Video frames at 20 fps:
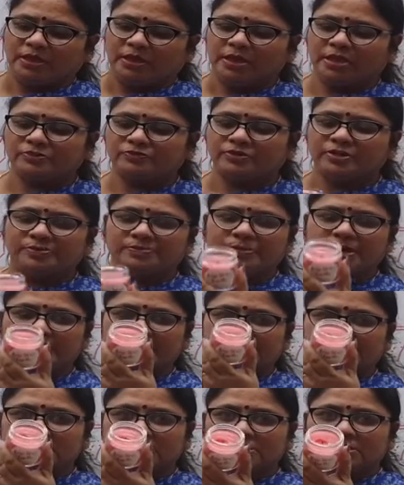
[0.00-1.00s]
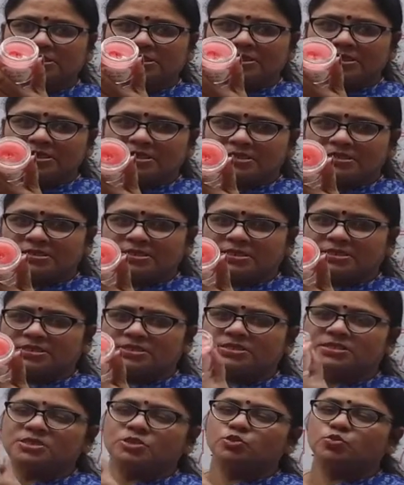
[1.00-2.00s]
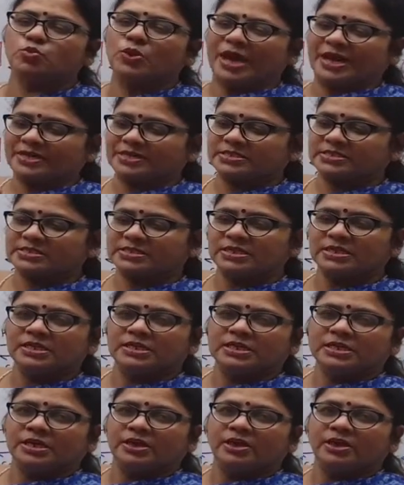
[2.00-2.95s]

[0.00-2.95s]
It will melt. See, this is wax.